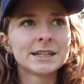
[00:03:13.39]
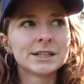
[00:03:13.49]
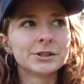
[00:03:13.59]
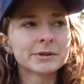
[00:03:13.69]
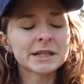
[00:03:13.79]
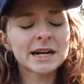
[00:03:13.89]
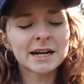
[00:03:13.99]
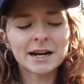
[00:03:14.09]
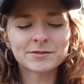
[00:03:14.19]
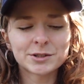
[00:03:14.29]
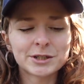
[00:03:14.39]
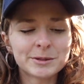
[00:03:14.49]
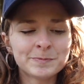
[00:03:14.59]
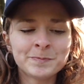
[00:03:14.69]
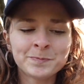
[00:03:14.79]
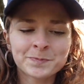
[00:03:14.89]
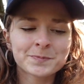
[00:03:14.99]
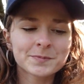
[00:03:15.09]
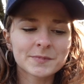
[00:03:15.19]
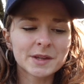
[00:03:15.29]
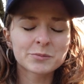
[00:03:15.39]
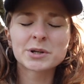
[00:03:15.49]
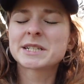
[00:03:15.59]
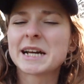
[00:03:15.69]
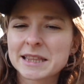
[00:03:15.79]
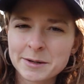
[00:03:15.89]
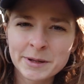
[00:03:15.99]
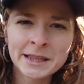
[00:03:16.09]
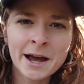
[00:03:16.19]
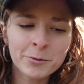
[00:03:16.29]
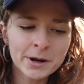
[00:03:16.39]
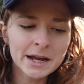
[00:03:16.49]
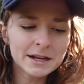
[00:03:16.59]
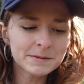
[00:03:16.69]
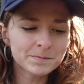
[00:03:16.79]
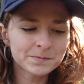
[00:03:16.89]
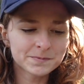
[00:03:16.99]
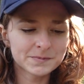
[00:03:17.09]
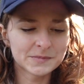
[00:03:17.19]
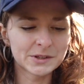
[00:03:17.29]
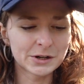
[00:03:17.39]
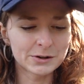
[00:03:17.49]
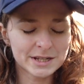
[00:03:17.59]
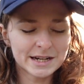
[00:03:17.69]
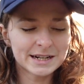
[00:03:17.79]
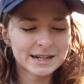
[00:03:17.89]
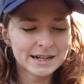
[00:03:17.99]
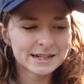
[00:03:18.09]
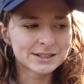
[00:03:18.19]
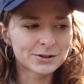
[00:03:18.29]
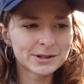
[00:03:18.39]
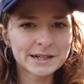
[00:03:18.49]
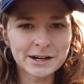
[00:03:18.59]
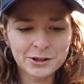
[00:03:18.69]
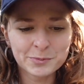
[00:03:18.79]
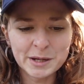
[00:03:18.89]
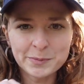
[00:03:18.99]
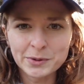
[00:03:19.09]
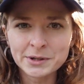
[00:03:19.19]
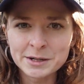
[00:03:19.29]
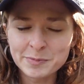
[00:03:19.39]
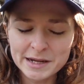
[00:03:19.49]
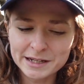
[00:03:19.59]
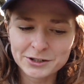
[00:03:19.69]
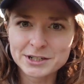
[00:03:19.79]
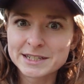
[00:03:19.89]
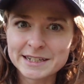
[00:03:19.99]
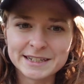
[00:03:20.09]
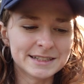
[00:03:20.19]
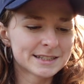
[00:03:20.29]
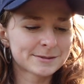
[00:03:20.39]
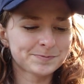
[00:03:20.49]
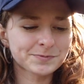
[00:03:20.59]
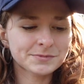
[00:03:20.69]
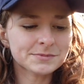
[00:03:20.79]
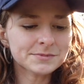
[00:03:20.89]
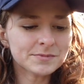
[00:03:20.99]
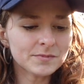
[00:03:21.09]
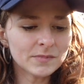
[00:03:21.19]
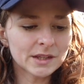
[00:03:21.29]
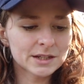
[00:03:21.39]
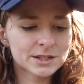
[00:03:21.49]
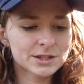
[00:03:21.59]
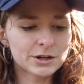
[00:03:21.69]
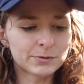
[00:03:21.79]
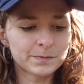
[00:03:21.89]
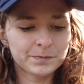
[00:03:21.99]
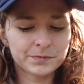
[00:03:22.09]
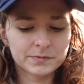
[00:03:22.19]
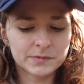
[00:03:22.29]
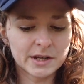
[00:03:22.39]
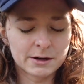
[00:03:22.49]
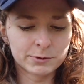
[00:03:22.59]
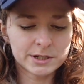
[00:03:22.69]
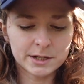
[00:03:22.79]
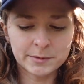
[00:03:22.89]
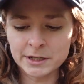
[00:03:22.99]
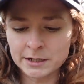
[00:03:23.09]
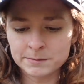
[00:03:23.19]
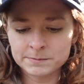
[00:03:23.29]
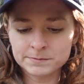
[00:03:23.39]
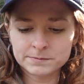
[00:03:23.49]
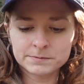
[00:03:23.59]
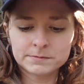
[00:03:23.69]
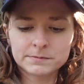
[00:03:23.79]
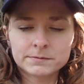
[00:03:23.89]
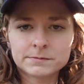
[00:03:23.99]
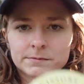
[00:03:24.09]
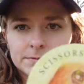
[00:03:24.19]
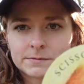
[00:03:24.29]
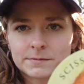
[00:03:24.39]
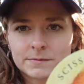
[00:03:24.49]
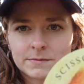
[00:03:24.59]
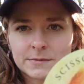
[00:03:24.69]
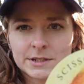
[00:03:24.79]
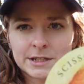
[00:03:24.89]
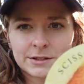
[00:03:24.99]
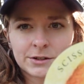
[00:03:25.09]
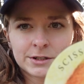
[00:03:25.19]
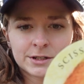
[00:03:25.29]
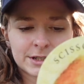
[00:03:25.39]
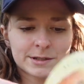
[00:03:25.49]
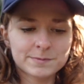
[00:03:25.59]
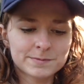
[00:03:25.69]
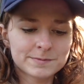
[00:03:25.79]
you really kind of have to protect them in that way. You know, it's like, don't let other people nitpick your seeds. So, yeah, what's coming in? Scissors.